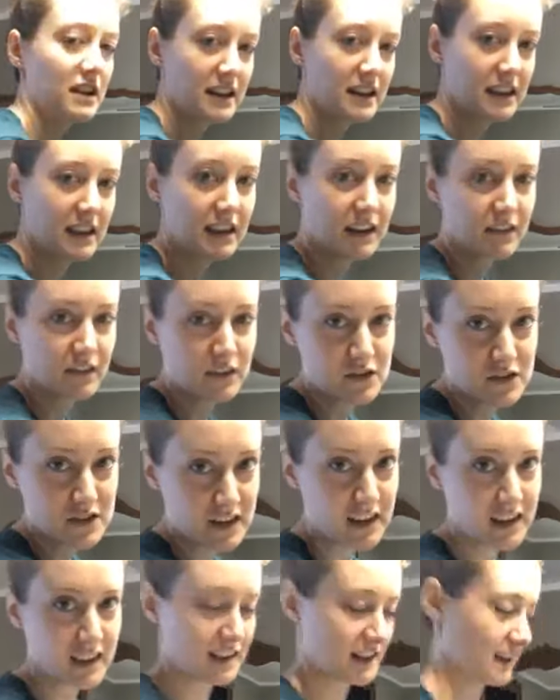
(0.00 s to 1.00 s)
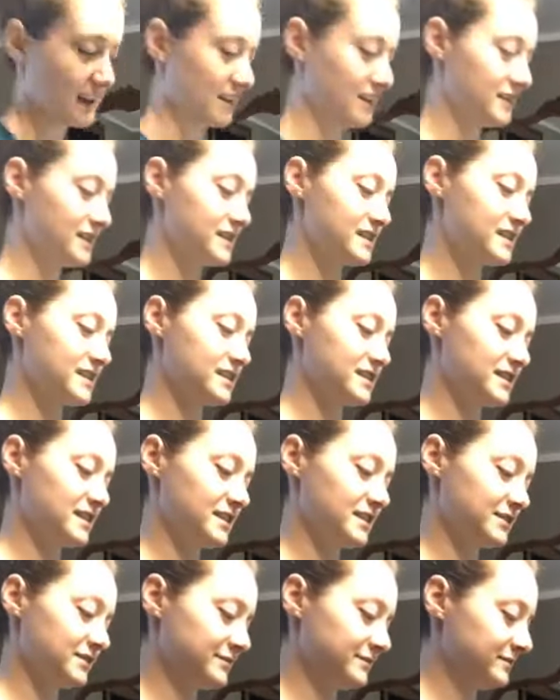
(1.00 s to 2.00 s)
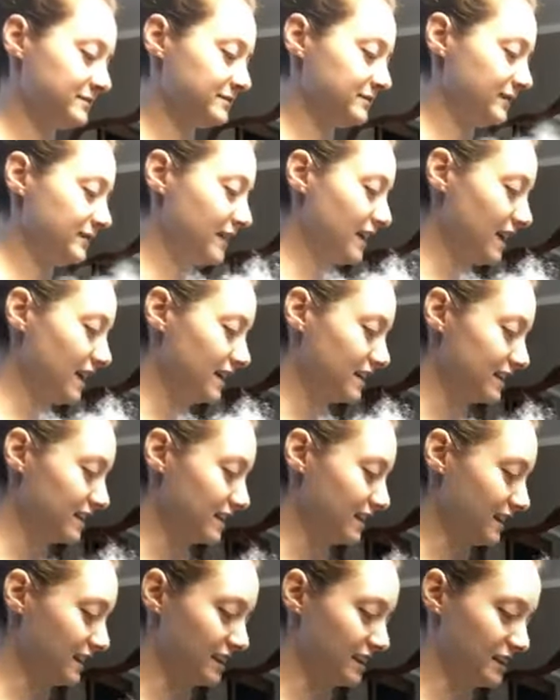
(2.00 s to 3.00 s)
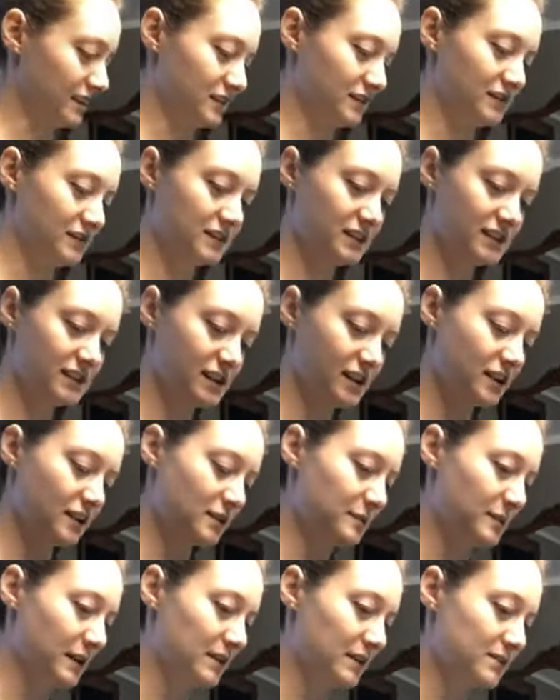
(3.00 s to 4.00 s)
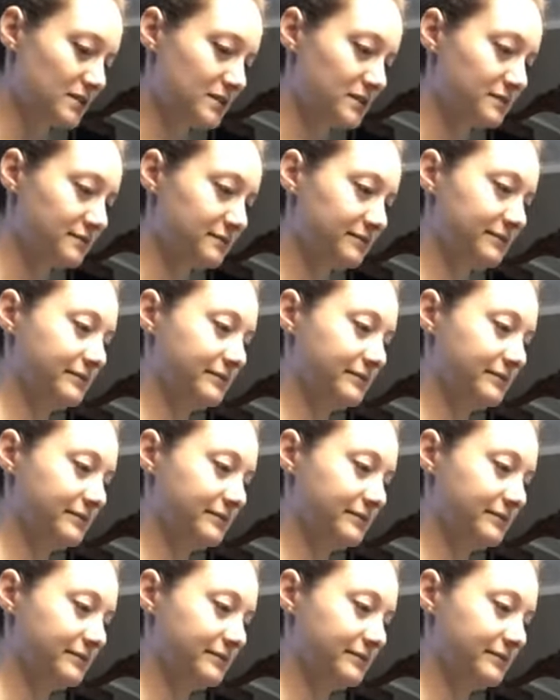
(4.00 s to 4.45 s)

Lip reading: Trying to think if there's anything else can think of to talk about.